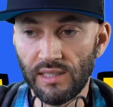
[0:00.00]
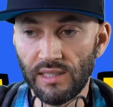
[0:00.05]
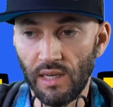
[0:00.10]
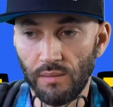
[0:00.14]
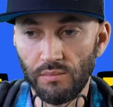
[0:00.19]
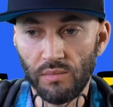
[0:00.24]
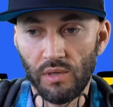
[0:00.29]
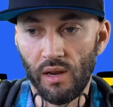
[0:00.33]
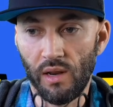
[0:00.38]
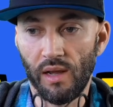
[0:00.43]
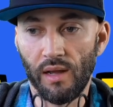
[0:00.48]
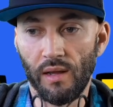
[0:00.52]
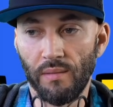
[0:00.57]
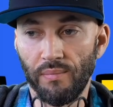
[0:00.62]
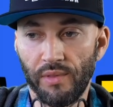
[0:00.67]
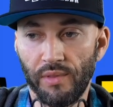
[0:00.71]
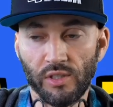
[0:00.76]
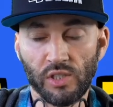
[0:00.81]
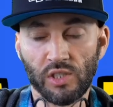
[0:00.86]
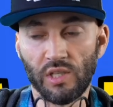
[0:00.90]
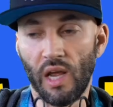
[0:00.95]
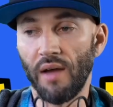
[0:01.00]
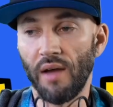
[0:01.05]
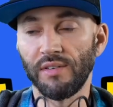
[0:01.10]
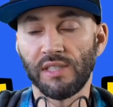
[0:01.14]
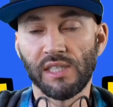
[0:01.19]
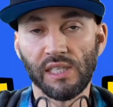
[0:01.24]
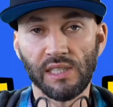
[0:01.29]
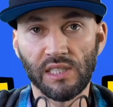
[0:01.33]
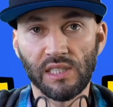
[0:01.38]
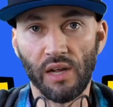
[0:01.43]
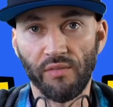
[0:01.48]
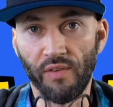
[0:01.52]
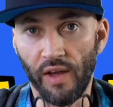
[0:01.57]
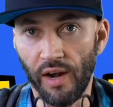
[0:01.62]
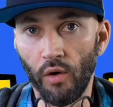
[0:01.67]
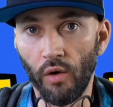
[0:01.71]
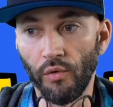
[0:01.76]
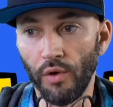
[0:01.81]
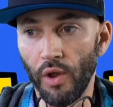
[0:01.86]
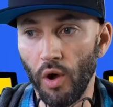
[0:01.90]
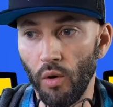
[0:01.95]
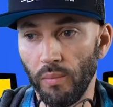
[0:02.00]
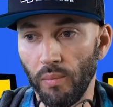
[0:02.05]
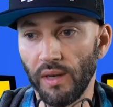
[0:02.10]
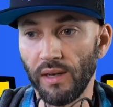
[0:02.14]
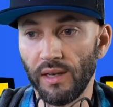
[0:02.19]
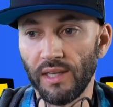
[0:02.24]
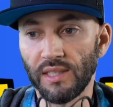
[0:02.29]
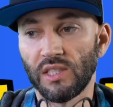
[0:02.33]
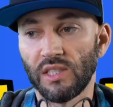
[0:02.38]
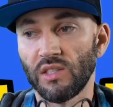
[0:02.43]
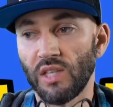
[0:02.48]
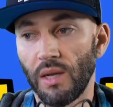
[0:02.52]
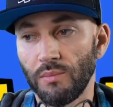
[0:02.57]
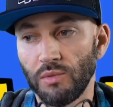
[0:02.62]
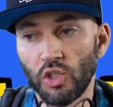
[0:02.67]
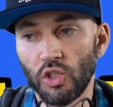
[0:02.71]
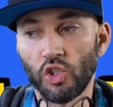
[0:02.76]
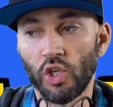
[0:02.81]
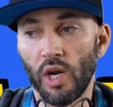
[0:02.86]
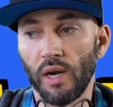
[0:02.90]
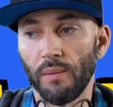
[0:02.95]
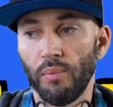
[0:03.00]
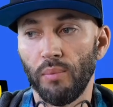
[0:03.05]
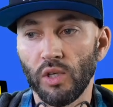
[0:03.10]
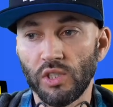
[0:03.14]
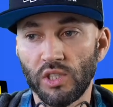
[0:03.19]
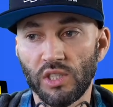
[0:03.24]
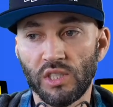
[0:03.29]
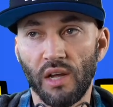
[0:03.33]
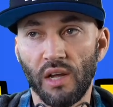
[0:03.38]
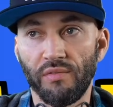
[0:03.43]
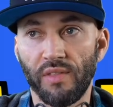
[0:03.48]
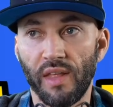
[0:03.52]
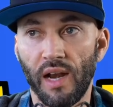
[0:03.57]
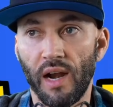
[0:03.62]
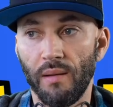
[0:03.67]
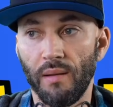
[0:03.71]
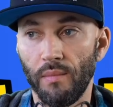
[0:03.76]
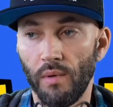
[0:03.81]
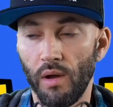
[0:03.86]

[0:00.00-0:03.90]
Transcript: I'm there's obviously stuff I don't know, but this is, I'm just trying to put stuff that I'm